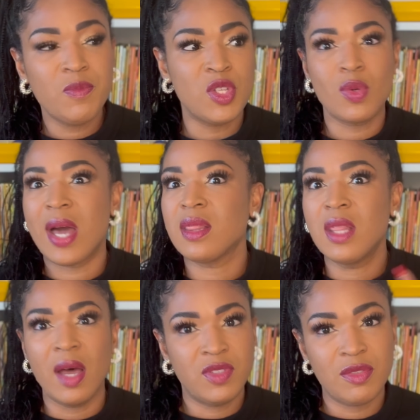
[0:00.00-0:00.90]
And so I
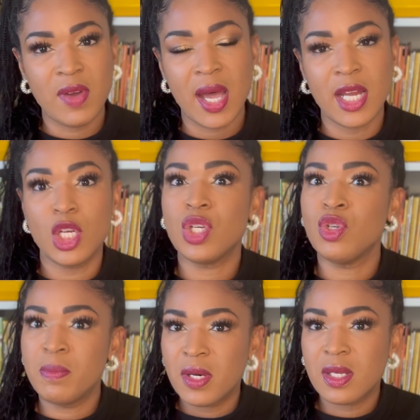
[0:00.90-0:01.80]
love to find new
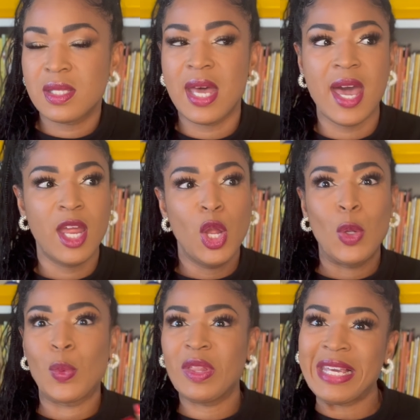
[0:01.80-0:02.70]
books that
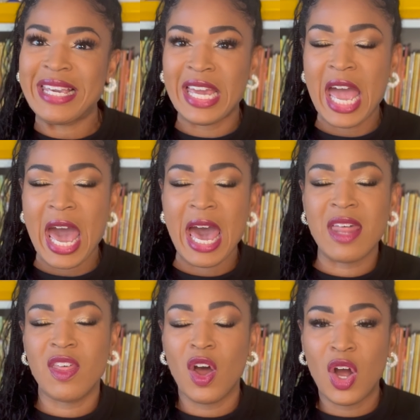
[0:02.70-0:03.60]
really get at
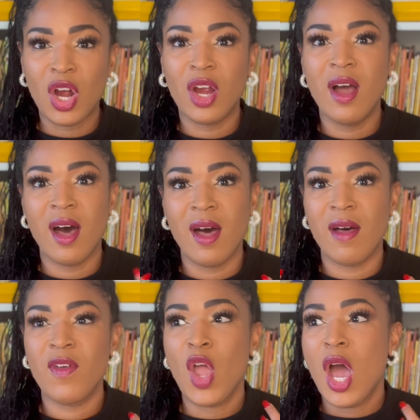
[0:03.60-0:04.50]
the heart of